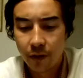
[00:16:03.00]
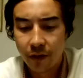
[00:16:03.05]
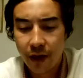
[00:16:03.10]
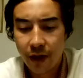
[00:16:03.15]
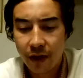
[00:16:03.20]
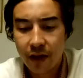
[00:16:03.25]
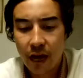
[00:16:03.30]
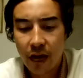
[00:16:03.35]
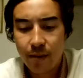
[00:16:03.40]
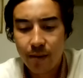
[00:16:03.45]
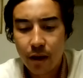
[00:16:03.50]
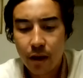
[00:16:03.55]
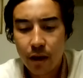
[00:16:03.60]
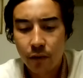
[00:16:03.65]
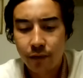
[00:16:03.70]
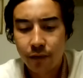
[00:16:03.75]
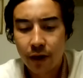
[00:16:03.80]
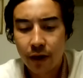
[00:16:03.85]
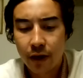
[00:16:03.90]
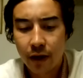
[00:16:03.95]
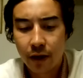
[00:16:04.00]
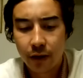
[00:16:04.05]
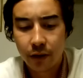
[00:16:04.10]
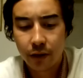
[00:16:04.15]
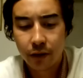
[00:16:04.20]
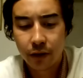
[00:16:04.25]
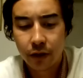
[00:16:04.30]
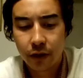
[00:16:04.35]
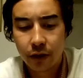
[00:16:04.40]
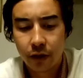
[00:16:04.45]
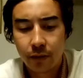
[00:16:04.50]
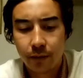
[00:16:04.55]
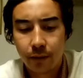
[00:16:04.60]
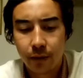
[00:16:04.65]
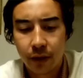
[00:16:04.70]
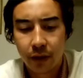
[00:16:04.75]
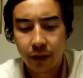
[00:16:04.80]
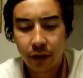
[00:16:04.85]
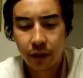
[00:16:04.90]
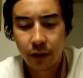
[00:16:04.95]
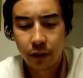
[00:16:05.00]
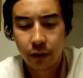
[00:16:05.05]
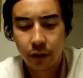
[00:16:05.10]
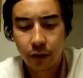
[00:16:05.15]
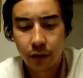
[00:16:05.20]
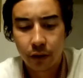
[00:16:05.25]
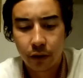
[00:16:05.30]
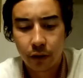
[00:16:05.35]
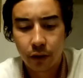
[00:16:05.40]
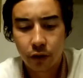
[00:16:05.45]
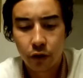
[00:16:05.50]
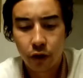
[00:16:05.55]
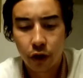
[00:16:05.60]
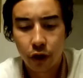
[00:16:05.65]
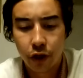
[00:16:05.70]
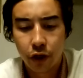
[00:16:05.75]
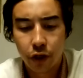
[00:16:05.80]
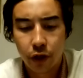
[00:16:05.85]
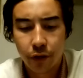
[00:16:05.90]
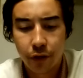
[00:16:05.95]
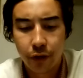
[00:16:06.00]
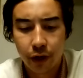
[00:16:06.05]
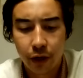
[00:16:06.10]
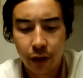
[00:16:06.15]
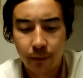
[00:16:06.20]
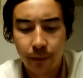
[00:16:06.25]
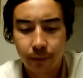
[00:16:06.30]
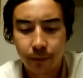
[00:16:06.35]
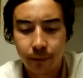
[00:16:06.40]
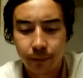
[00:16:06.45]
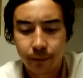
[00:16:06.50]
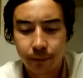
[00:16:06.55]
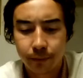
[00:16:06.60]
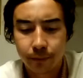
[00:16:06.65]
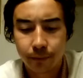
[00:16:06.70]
uh, that came out that took a big crunch on their